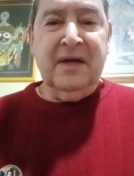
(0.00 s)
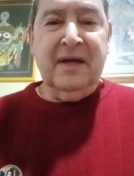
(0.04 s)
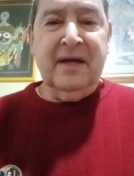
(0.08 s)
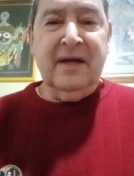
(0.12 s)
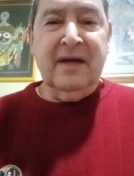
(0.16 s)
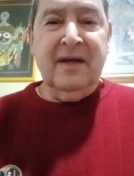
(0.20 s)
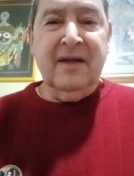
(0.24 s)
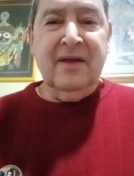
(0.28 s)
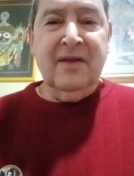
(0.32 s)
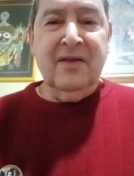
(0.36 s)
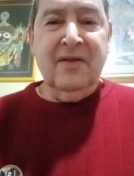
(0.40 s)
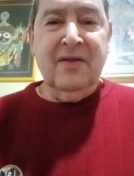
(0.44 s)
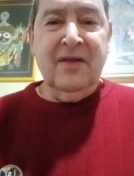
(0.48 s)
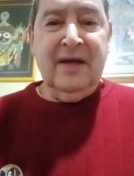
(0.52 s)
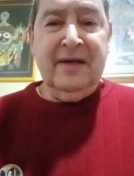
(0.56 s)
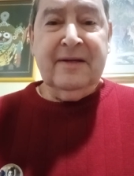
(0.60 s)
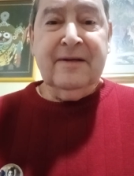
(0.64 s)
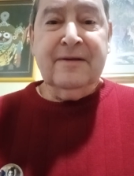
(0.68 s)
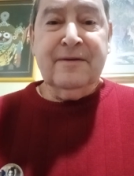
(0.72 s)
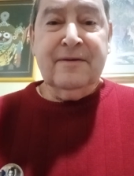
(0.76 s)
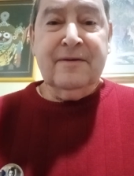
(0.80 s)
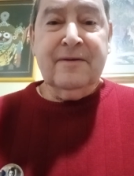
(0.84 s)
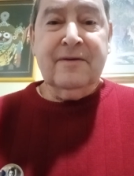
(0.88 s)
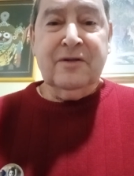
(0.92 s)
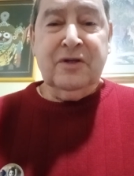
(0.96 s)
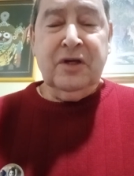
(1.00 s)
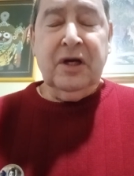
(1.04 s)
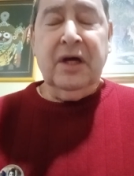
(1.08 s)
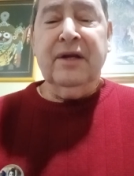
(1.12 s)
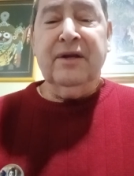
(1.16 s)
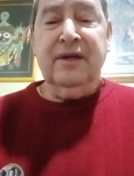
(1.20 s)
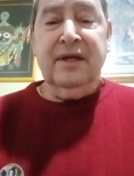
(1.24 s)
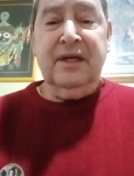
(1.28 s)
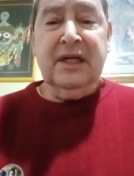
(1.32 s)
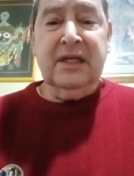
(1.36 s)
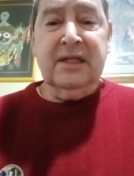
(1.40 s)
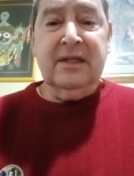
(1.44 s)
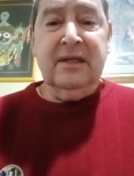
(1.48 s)
Uh, that is
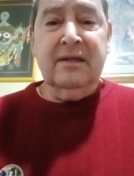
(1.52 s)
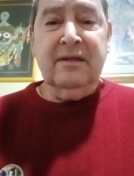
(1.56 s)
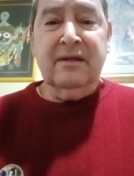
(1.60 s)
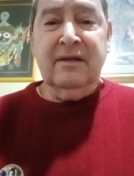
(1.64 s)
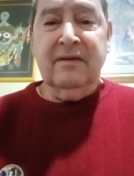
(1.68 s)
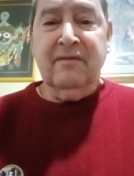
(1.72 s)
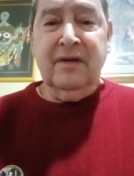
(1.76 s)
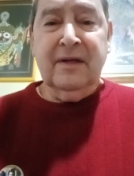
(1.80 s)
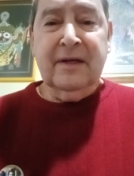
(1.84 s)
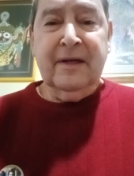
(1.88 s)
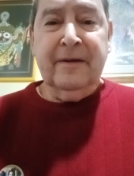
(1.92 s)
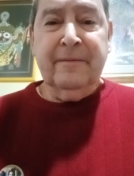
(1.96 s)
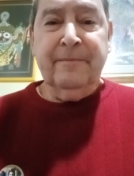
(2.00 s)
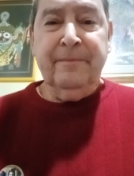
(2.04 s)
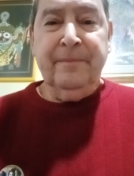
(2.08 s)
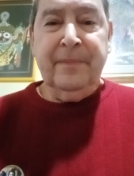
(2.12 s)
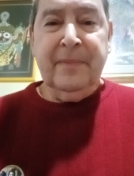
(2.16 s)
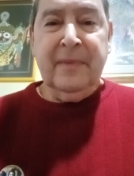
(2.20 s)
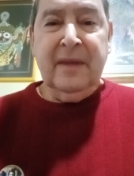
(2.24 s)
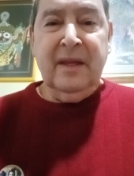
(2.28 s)
chanting attentively.